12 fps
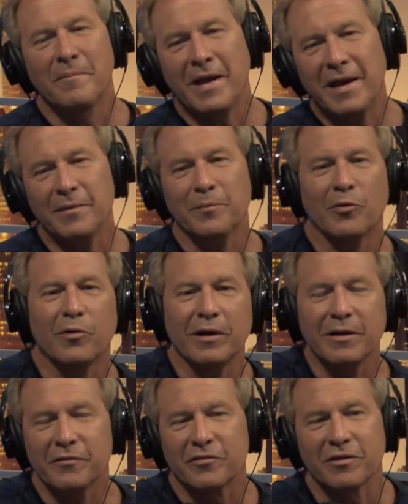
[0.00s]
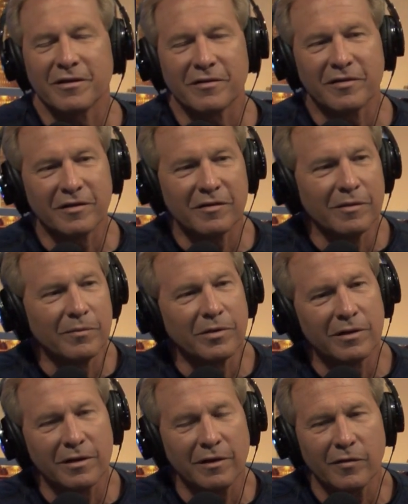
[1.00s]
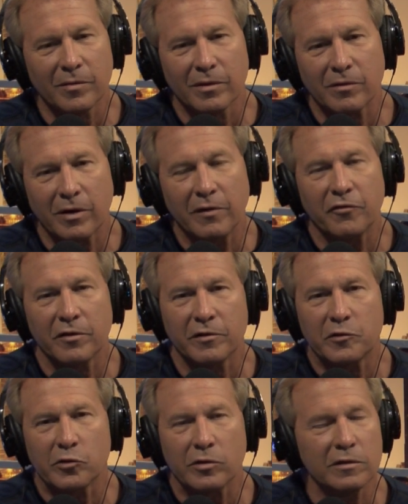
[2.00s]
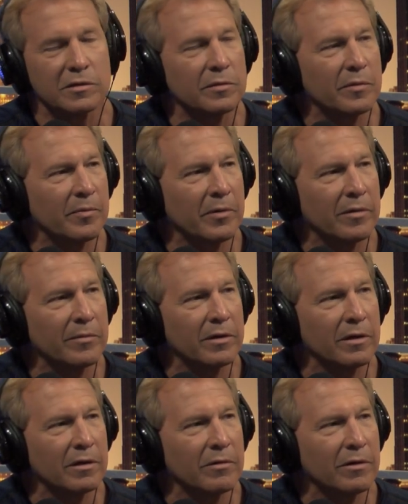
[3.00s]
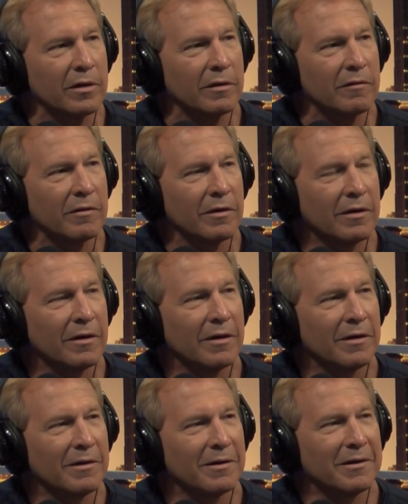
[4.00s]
main point for this. That's unbelievable. Great yes. for the tourism department there, right? Yeah. Well, I